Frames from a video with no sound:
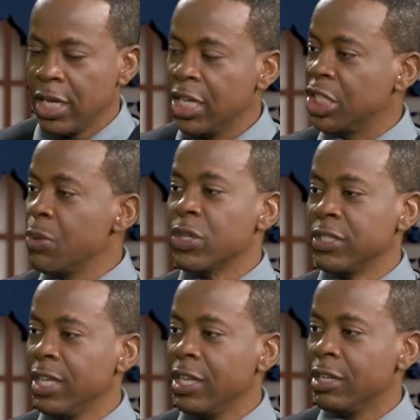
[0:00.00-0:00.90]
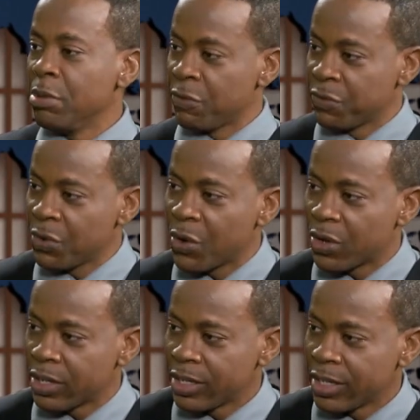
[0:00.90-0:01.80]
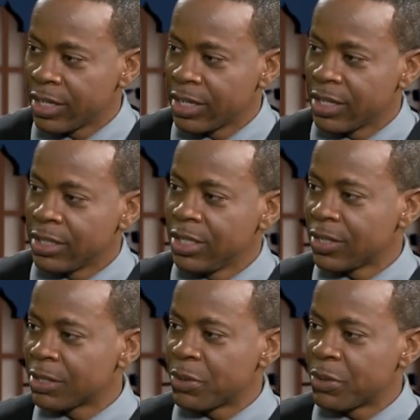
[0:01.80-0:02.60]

She was healed before Jesus